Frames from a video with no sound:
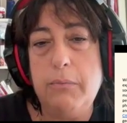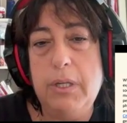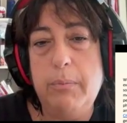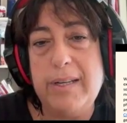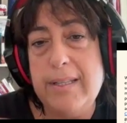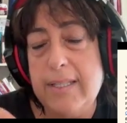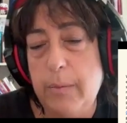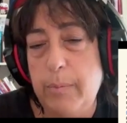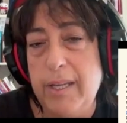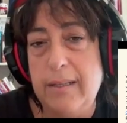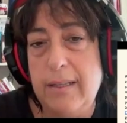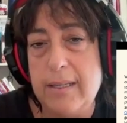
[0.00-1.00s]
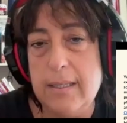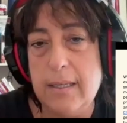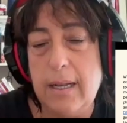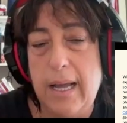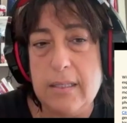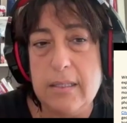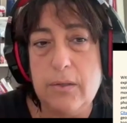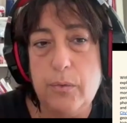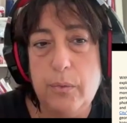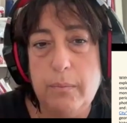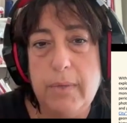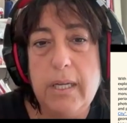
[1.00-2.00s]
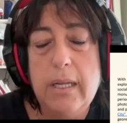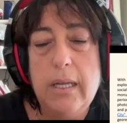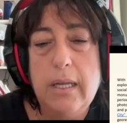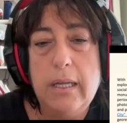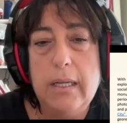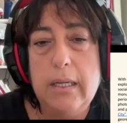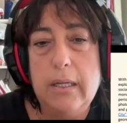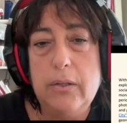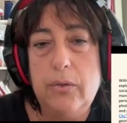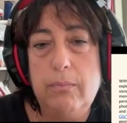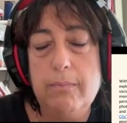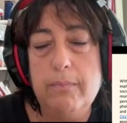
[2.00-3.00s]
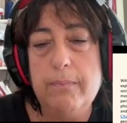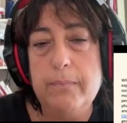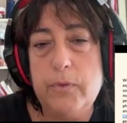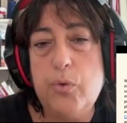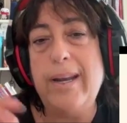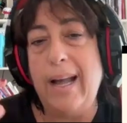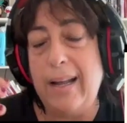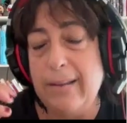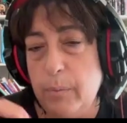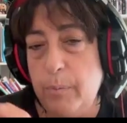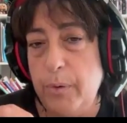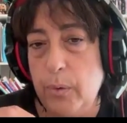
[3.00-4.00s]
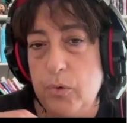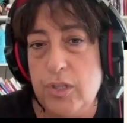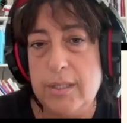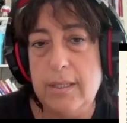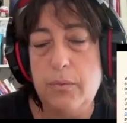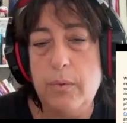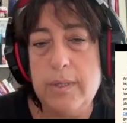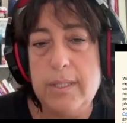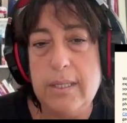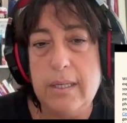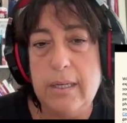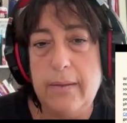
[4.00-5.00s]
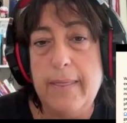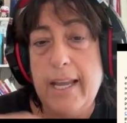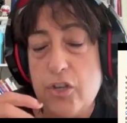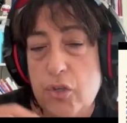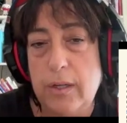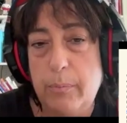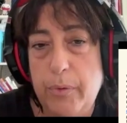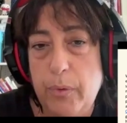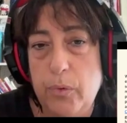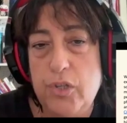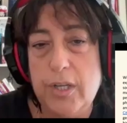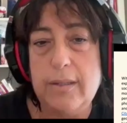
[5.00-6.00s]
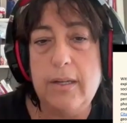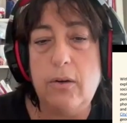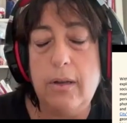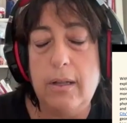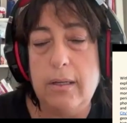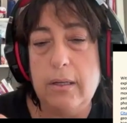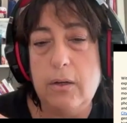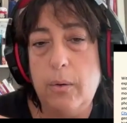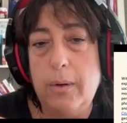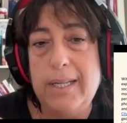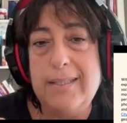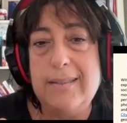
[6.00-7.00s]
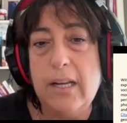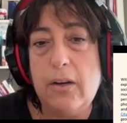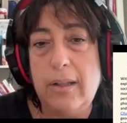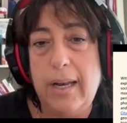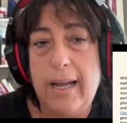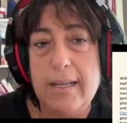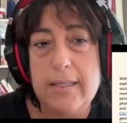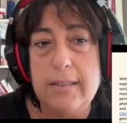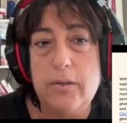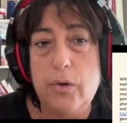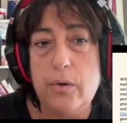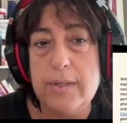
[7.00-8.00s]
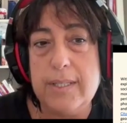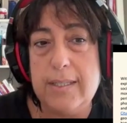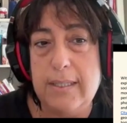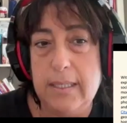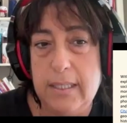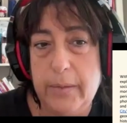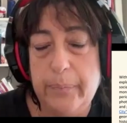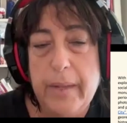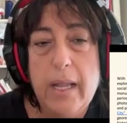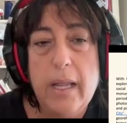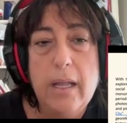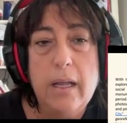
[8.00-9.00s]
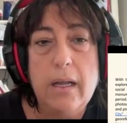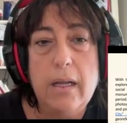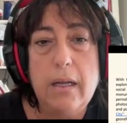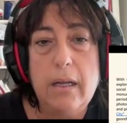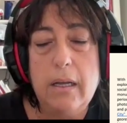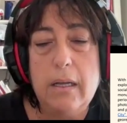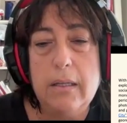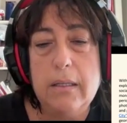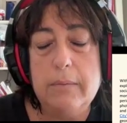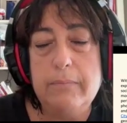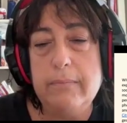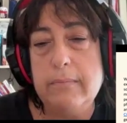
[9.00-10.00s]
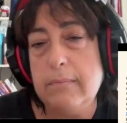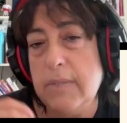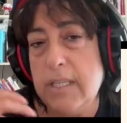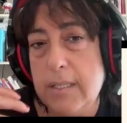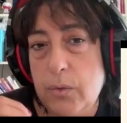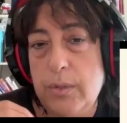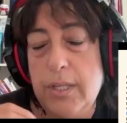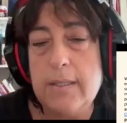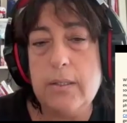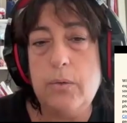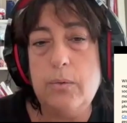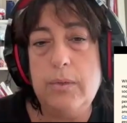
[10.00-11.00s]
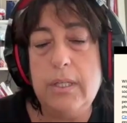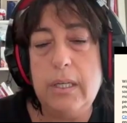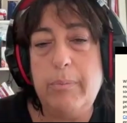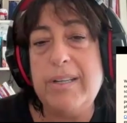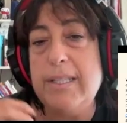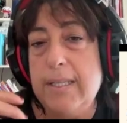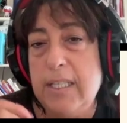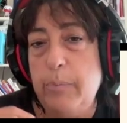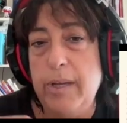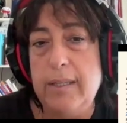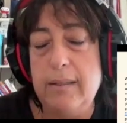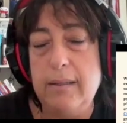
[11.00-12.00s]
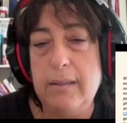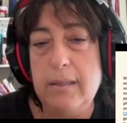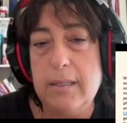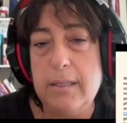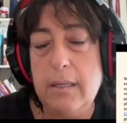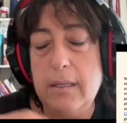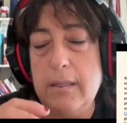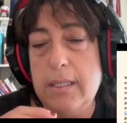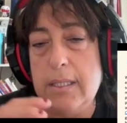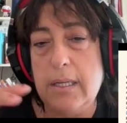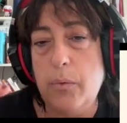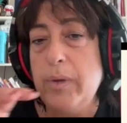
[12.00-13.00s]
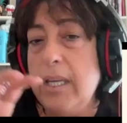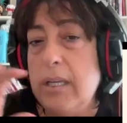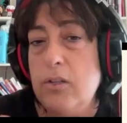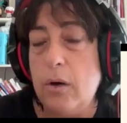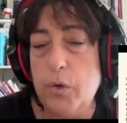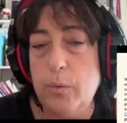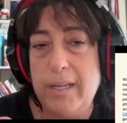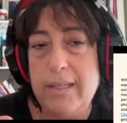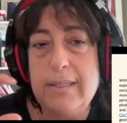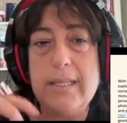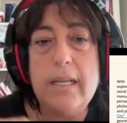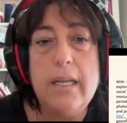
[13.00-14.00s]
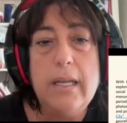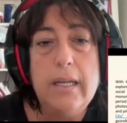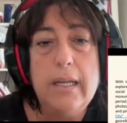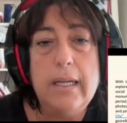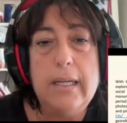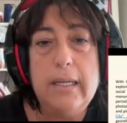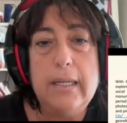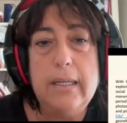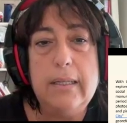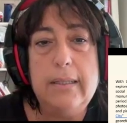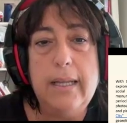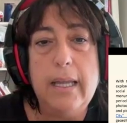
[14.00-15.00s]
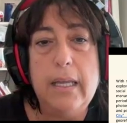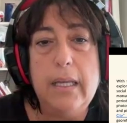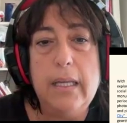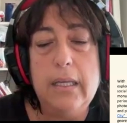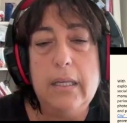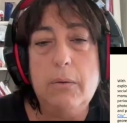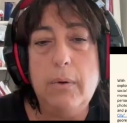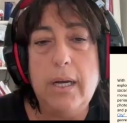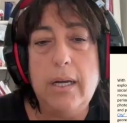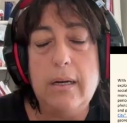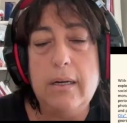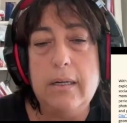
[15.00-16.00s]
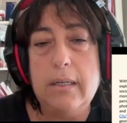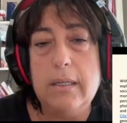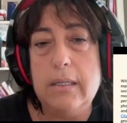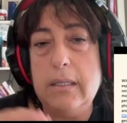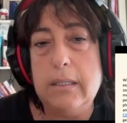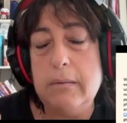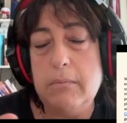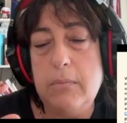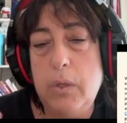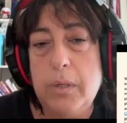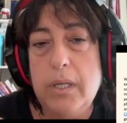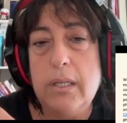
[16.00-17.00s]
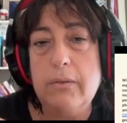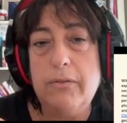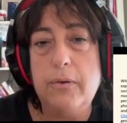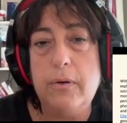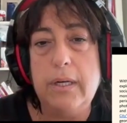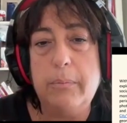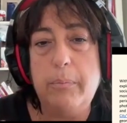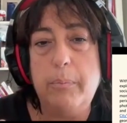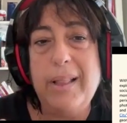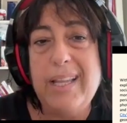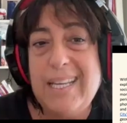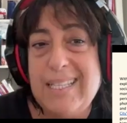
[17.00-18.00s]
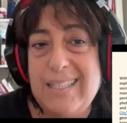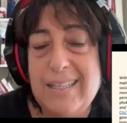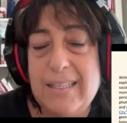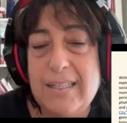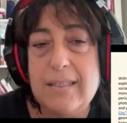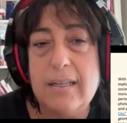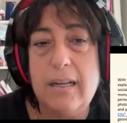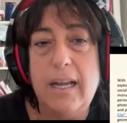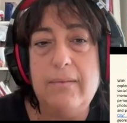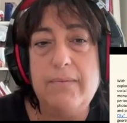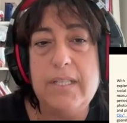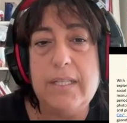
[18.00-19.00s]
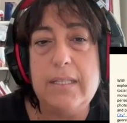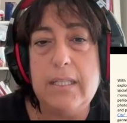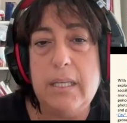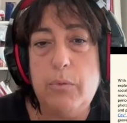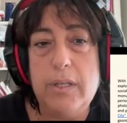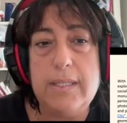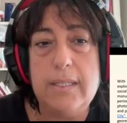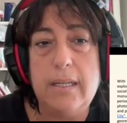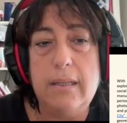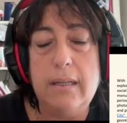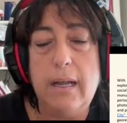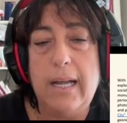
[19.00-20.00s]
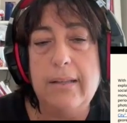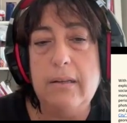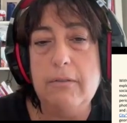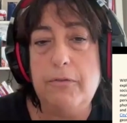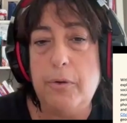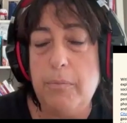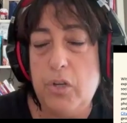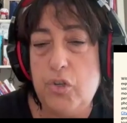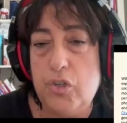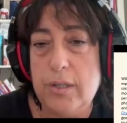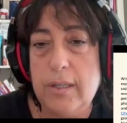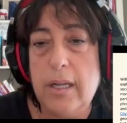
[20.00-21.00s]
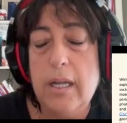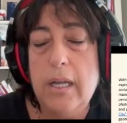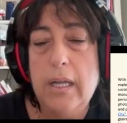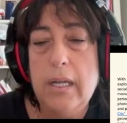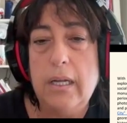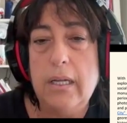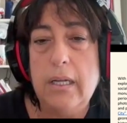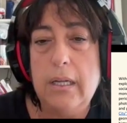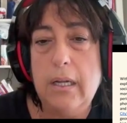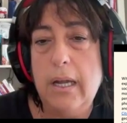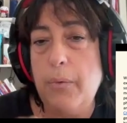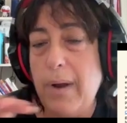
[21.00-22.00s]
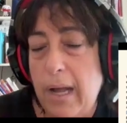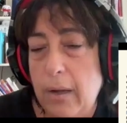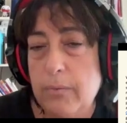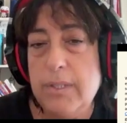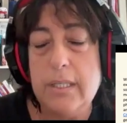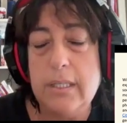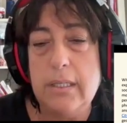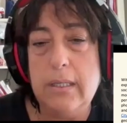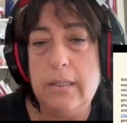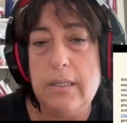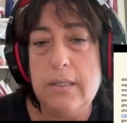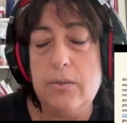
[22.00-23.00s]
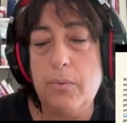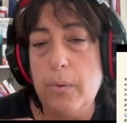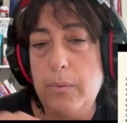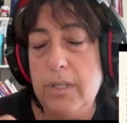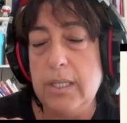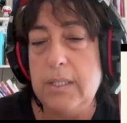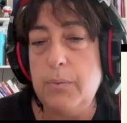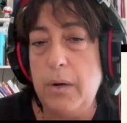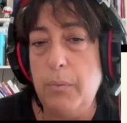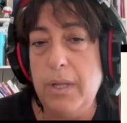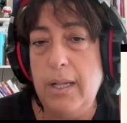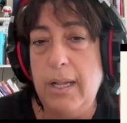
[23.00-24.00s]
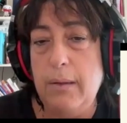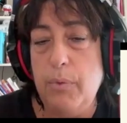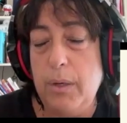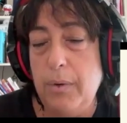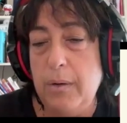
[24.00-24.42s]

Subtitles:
we participated as a classroom to another project that was a national project called Decolonize Your City. The students could participate in this wiki document. They were looking for places and testimonies and other information around the surroundings where we